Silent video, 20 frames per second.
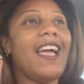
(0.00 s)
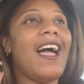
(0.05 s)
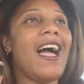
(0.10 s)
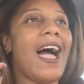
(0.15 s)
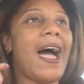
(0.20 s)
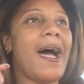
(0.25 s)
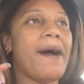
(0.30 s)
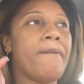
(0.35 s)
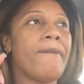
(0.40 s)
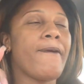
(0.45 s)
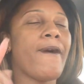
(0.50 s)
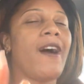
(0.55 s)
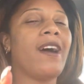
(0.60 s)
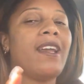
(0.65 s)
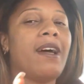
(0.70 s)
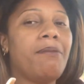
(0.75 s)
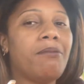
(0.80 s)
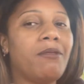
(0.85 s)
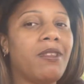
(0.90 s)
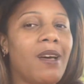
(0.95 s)
I brought
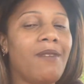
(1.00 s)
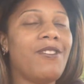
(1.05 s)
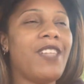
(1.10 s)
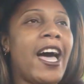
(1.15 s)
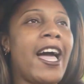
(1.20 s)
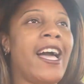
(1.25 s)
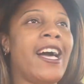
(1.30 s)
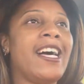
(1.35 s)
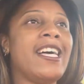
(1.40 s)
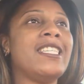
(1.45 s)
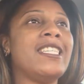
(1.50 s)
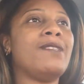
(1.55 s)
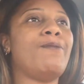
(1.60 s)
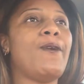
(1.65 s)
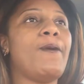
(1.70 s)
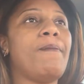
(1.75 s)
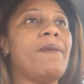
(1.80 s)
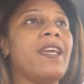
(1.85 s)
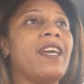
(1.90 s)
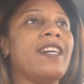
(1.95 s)
up love thy
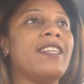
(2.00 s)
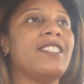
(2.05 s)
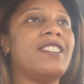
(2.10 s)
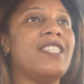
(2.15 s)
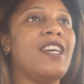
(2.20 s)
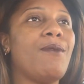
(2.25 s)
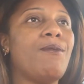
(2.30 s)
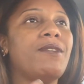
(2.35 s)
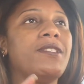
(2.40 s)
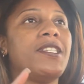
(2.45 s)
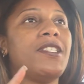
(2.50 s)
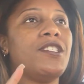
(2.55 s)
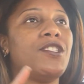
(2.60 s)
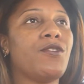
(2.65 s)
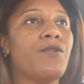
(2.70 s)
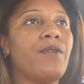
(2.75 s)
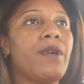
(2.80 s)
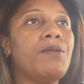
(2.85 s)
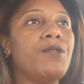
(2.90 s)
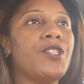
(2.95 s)
husband because there was a
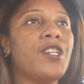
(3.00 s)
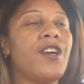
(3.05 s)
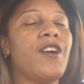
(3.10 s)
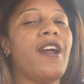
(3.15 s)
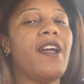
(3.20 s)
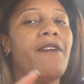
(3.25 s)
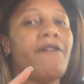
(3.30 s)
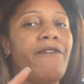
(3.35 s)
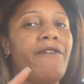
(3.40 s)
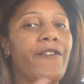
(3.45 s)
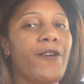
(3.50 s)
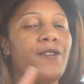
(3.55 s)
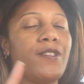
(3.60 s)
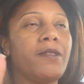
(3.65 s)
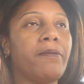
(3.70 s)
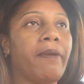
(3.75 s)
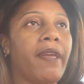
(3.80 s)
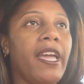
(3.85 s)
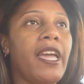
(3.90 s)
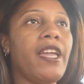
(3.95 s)
scripture in
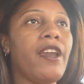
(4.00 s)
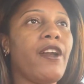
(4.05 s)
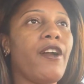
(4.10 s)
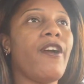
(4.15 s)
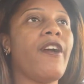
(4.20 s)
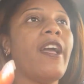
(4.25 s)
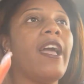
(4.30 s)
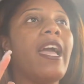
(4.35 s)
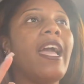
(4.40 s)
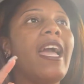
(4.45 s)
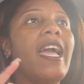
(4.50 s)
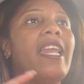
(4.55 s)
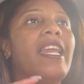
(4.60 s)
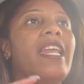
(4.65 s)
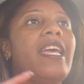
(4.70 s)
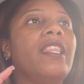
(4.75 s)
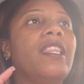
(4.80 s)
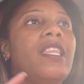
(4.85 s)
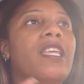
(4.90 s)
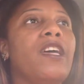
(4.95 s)
First Peter and
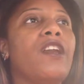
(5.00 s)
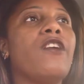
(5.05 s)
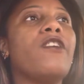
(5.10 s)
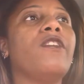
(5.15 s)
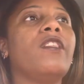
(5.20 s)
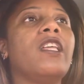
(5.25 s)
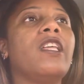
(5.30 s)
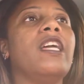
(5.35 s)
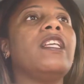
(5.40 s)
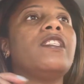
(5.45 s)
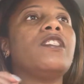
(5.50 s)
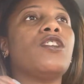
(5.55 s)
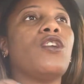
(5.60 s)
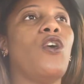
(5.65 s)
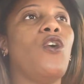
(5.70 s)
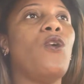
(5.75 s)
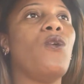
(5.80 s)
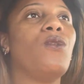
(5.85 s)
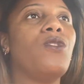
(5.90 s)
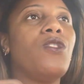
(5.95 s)
it literally
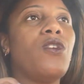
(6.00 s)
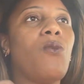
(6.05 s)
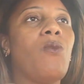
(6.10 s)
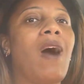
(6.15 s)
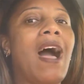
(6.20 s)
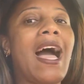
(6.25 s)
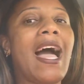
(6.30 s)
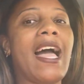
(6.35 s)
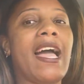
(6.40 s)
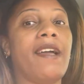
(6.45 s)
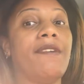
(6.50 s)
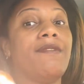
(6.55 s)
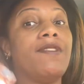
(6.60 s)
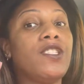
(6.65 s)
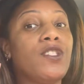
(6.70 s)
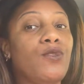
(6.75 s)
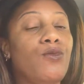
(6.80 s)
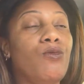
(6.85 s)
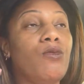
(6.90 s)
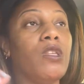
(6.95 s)
told the
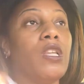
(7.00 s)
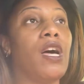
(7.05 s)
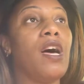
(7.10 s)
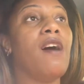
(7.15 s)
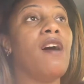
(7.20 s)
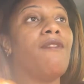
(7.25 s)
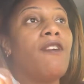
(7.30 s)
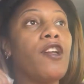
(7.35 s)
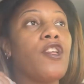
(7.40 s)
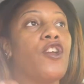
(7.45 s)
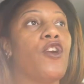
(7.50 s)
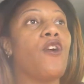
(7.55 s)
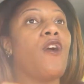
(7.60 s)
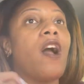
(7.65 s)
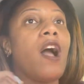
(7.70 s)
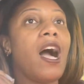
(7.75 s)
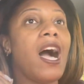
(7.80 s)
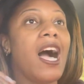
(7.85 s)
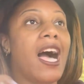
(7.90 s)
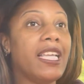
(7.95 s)
wives to love your
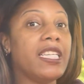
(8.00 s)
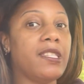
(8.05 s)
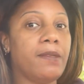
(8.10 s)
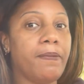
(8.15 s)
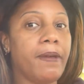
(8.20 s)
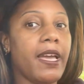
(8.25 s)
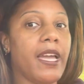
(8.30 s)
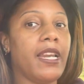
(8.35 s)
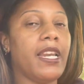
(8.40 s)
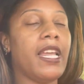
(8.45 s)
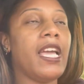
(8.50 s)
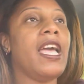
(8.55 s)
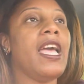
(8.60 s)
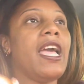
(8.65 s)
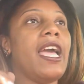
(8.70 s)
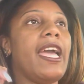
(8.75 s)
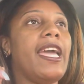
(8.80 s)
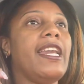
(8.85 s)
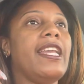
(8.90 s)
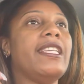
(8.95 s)
husband.
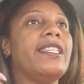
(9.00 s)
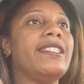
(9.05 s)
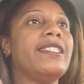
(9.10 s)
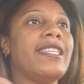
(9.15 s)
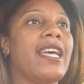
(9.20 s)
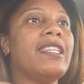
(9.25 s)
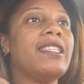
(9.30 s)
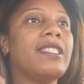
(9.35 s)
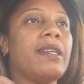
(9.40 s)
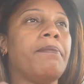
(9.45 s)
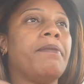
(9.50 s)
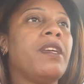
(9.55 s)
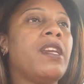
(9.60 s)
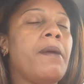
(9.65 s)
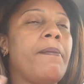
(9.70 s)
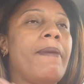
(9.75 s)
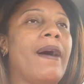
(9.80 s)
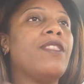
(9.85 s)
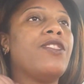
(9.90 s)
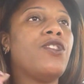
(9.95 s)
And it says something
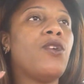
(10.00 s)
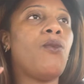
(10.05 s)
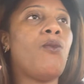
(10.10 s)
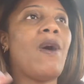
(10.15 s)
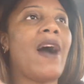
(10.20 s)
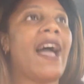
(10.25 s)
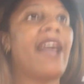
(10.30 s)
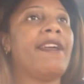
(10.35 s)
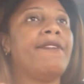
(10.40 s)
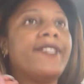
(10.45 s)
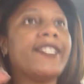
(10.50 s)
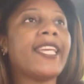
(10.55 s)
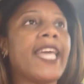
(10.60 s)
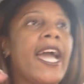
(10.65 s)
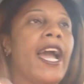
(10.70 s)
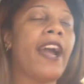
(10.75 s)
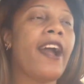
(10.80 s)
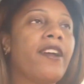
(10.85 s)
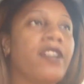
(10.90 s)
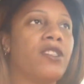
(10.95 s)
about the wife's
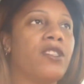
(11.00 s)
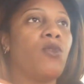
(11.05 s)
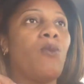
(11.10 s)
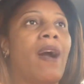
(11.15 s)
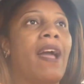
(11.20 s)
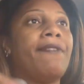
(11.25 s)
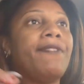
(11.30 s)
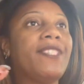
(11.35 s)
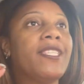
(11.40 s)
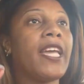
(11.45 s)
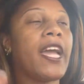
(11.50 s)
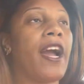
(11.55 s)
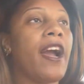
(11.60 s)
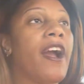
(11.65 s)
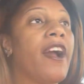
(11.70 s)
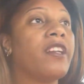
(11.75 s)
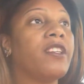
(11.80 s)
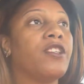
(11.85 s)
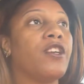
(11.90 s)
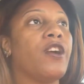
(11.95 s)
character, the wife's
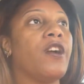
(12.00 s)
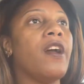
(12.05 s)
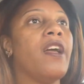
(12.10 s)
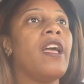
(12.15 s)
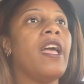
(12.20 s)
character